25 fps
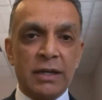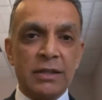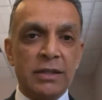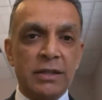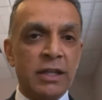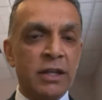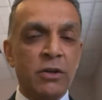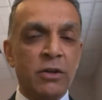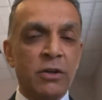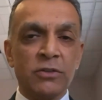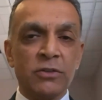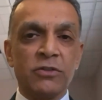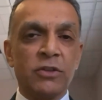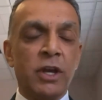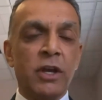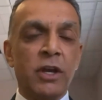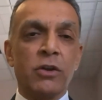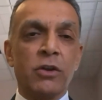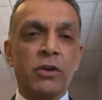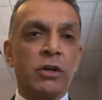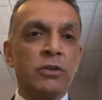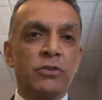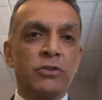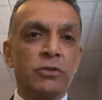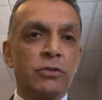they're not staying
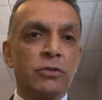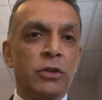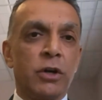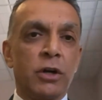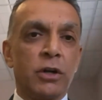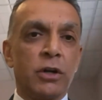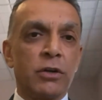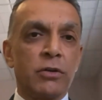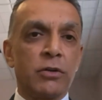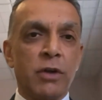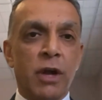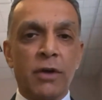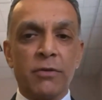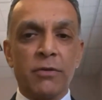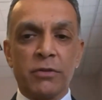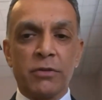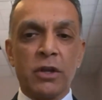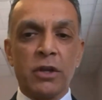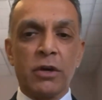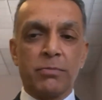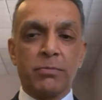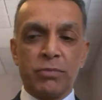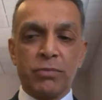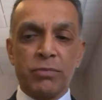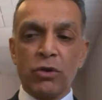on too long. Right,
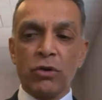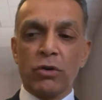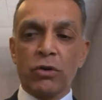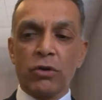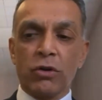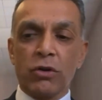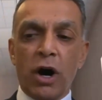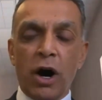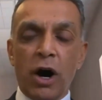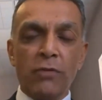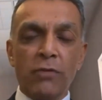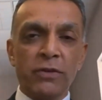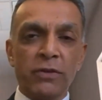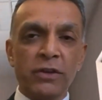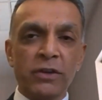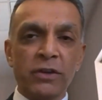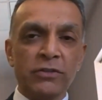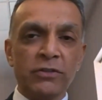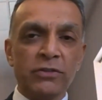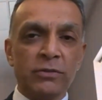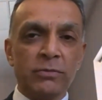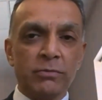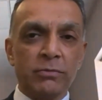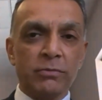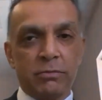the pure
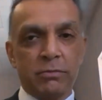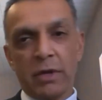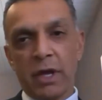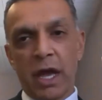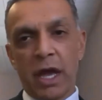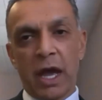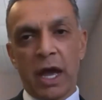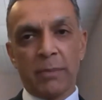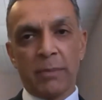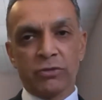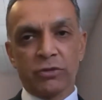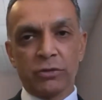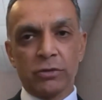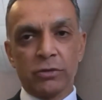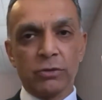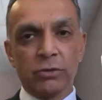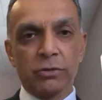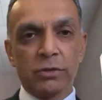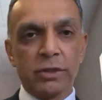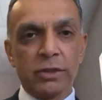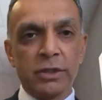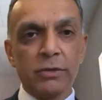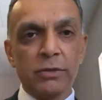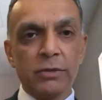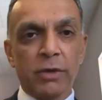office,
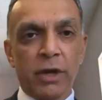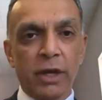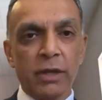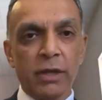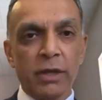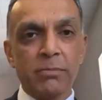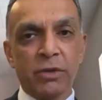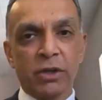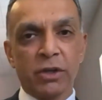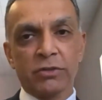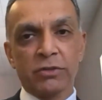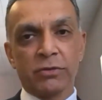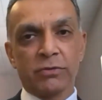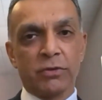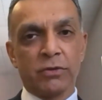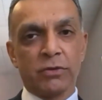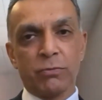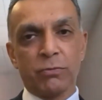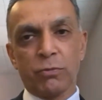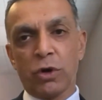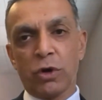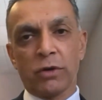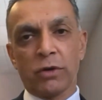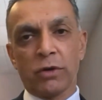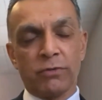absolutely right, because of the
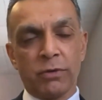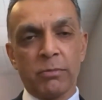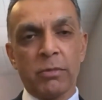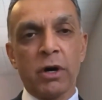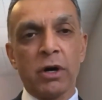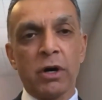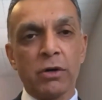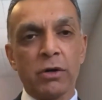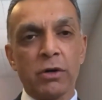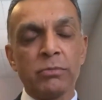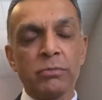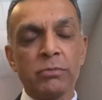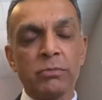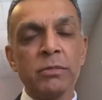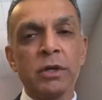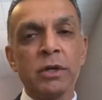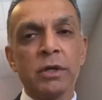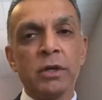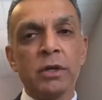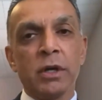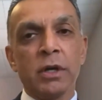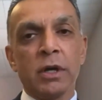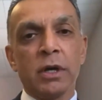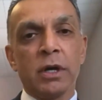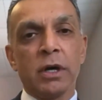work from home.
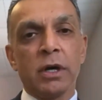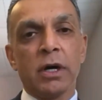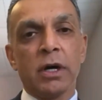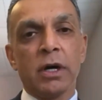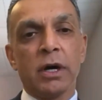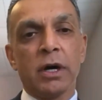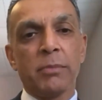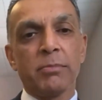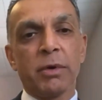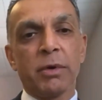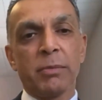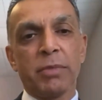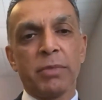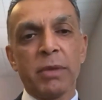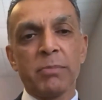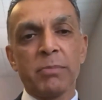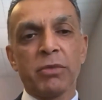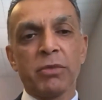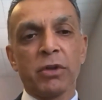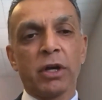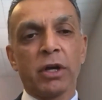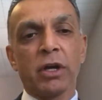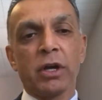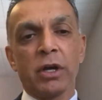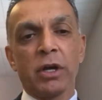Uh, but people
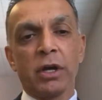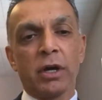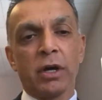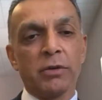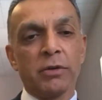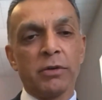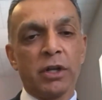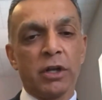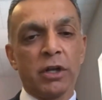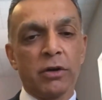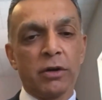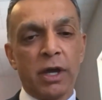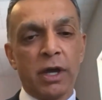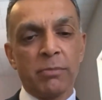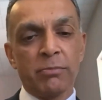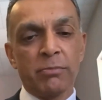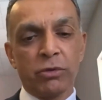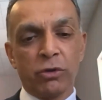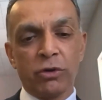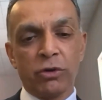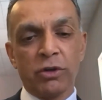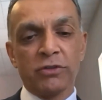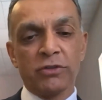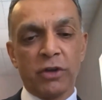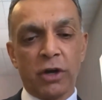are, uh, you know,
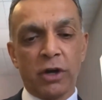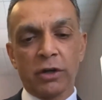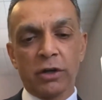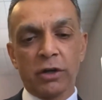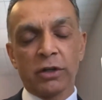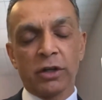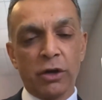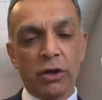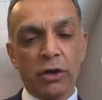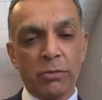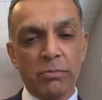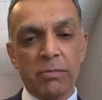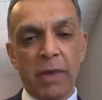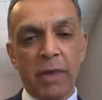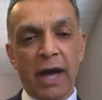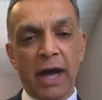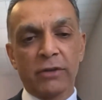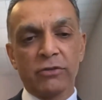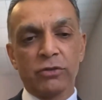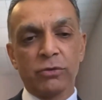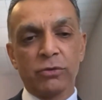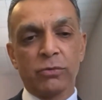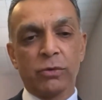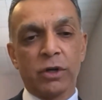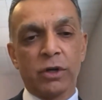employers are going back
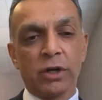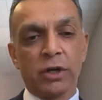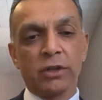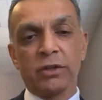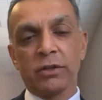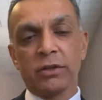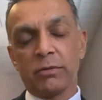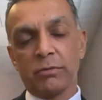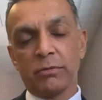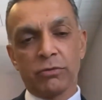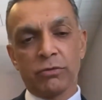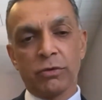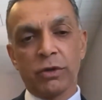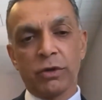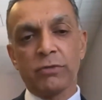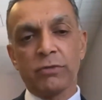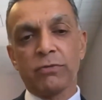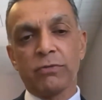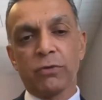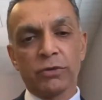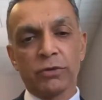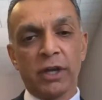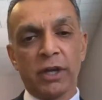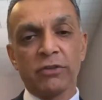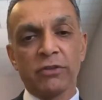to work three,
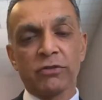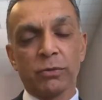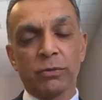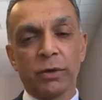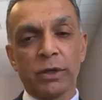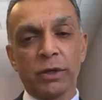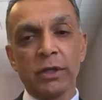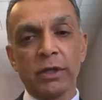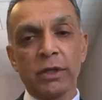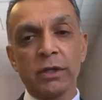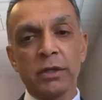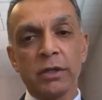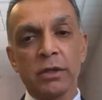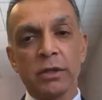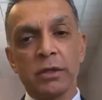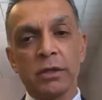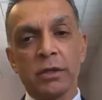four days a week